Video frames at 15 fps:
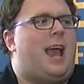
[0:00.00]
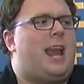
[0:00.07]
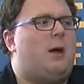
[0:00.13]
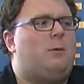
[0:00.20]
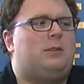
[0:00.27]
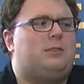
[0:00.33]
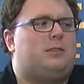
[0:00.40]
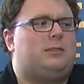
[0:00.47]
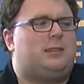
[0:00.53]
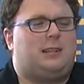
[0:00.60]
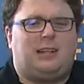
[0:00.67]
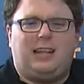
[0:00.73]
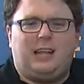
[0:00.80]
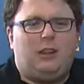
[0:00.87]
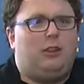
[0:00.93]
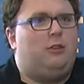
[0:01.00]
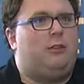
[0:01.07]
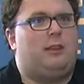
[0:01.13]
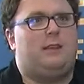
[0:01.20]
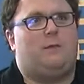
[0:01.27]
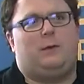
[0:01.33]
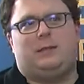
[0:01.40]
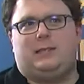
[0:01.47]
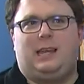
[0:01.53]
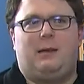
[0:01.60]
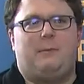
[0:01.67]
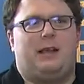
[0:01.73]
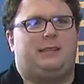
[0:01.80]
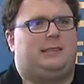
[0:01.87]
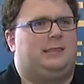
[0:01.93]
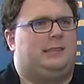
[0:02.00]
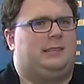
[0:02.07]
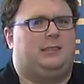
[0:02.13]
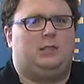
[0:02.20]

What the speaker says: And I was just clicking through the different CMSs,